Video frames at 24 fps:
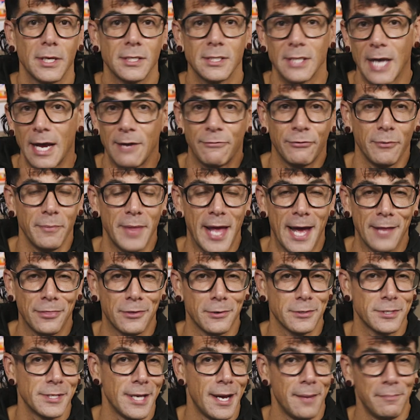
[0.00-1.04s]
But aside from
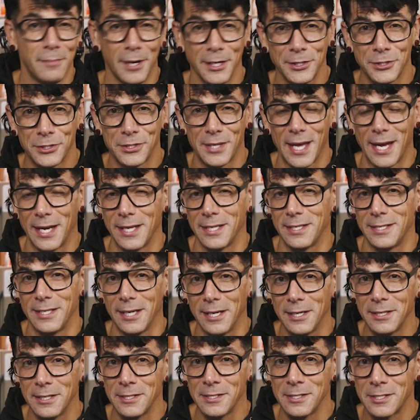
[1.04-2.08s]
that, there's not much that it
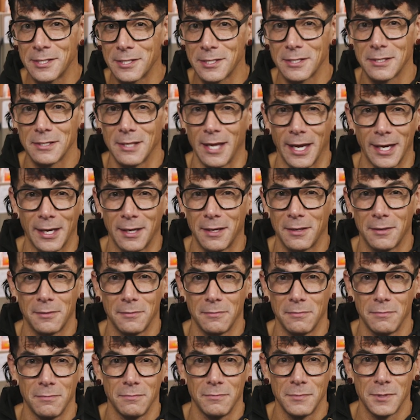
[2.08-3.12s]
does, like,
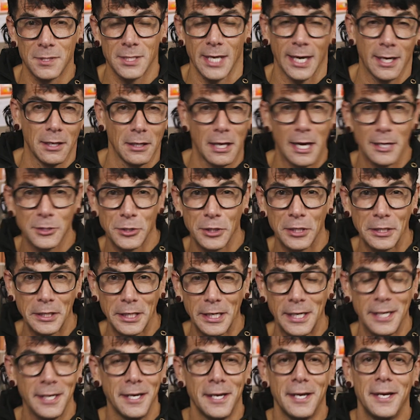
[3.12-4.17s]

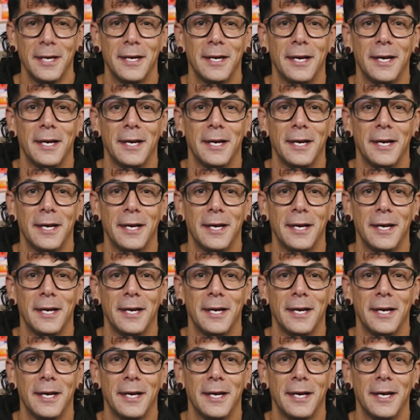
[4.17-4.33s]
psychologically.